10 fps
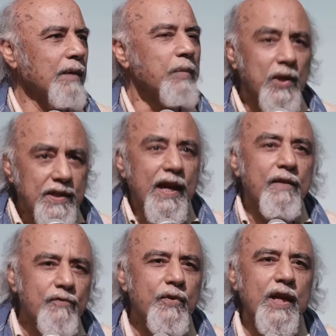because
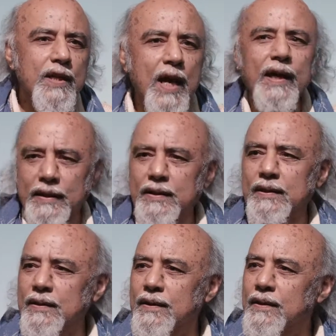every
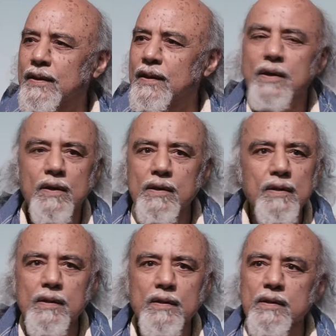night,
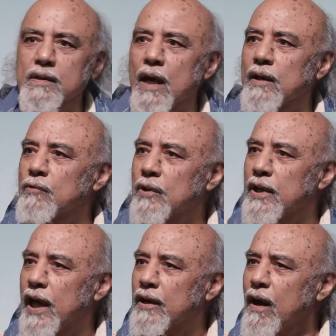sun would
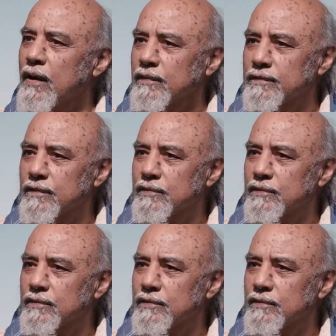take off.